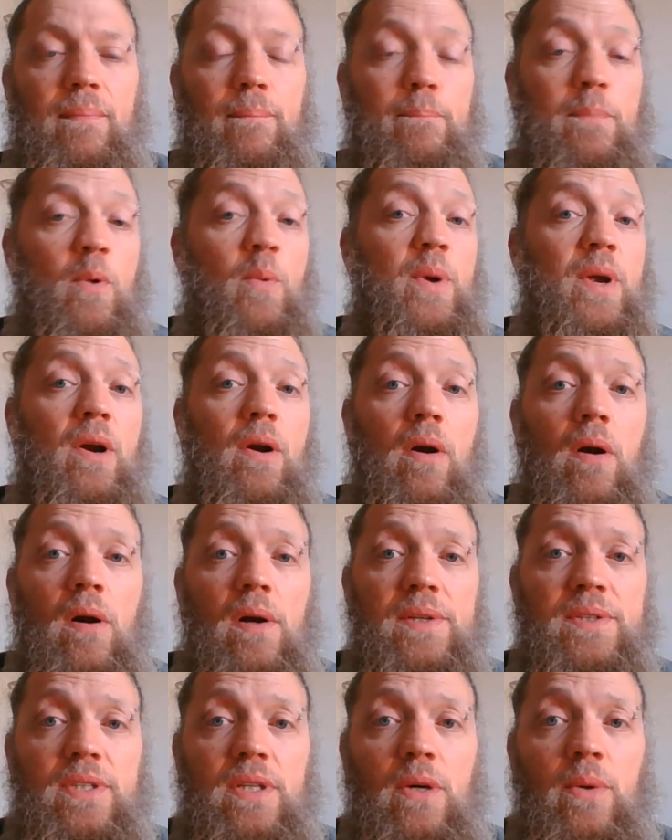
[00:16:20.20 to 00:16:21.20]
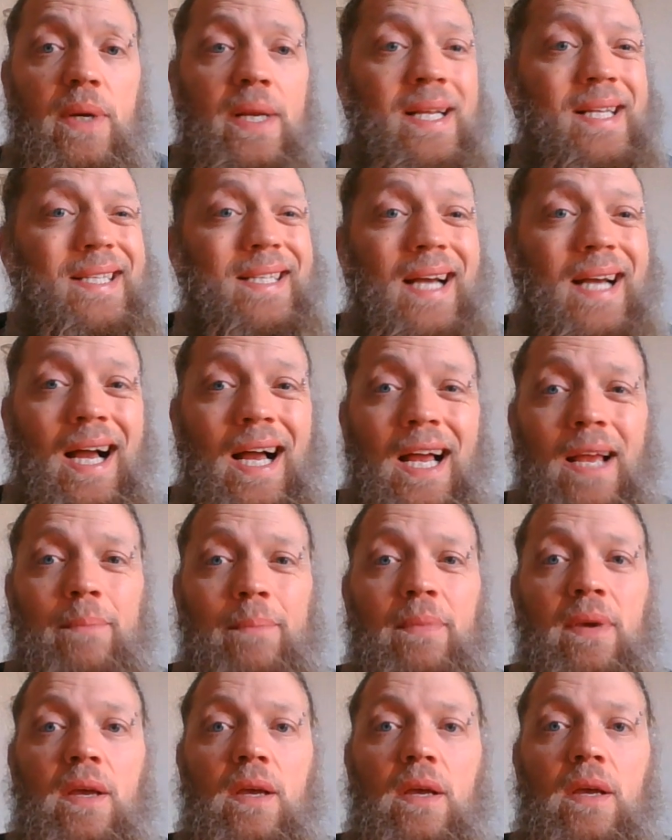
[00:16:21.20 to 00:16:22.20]
But we are also in a
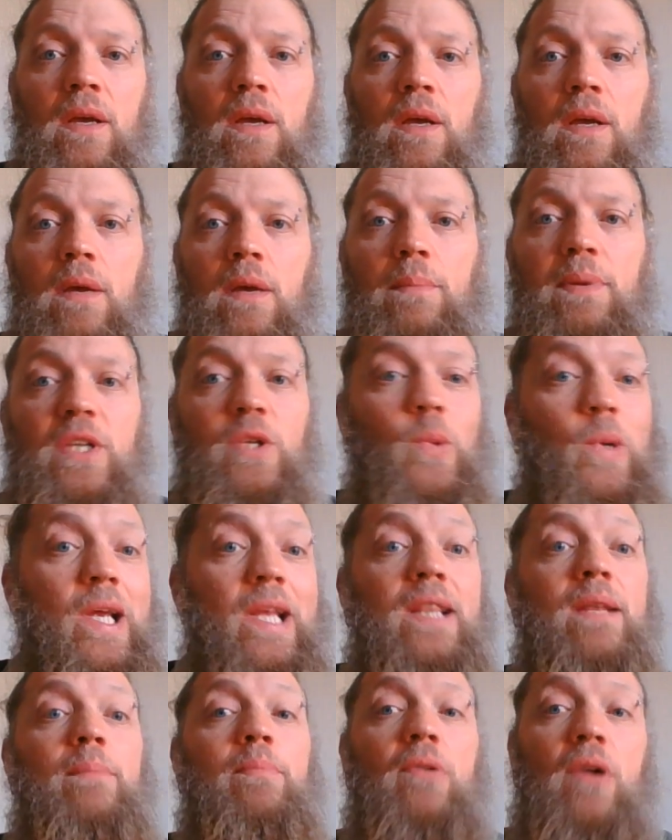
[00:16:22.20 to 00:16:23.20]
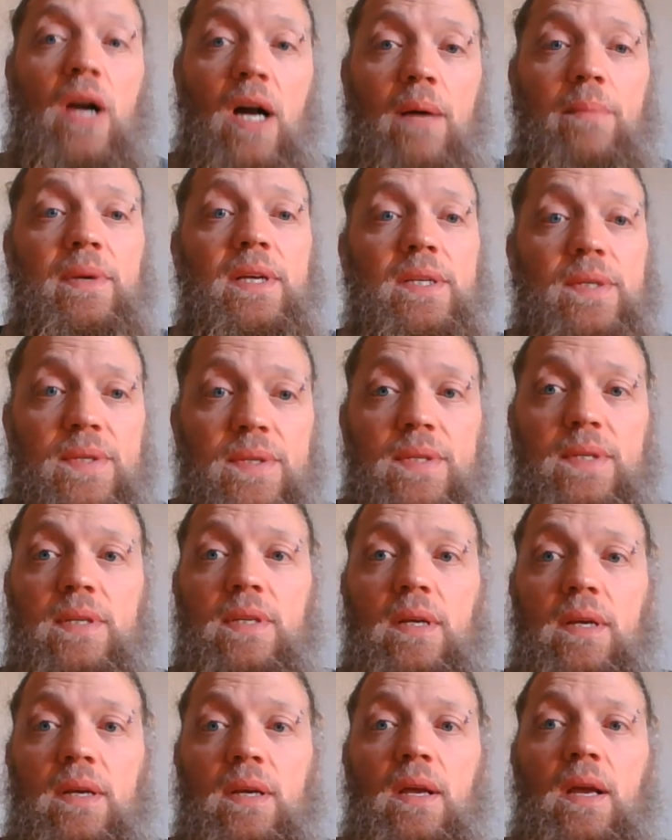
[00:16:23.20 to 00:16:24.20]
time between the promise
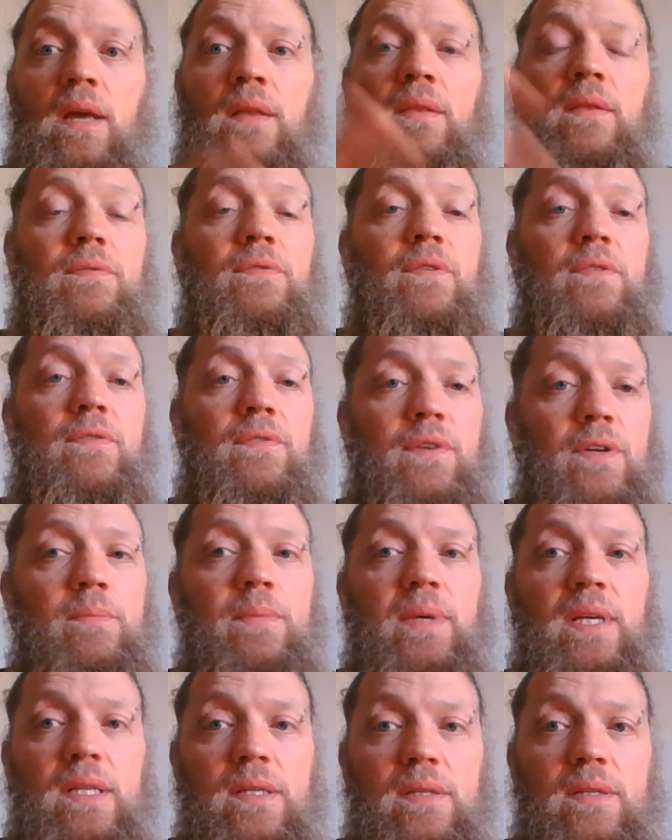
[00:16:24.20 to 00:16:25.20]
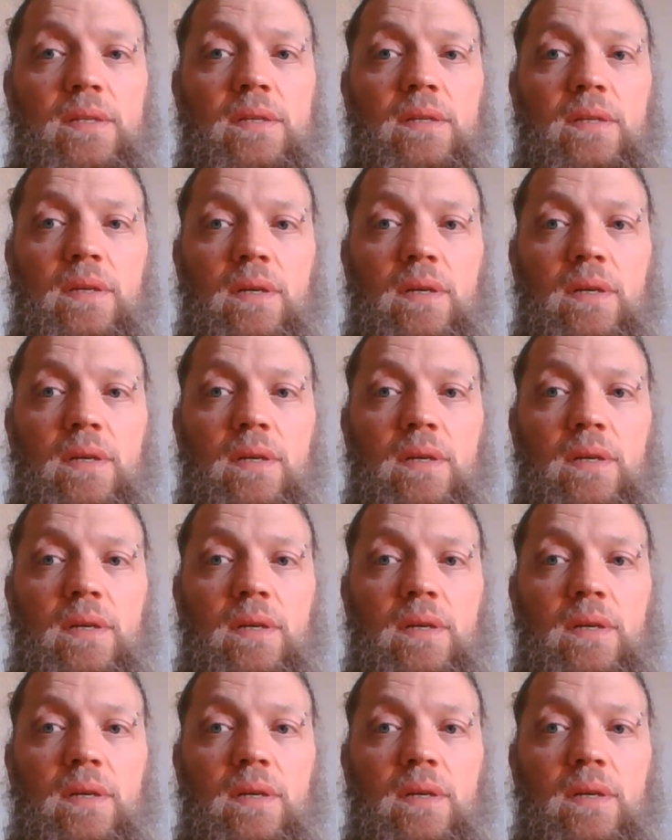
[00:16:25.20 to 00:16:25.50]
and the fulfillment.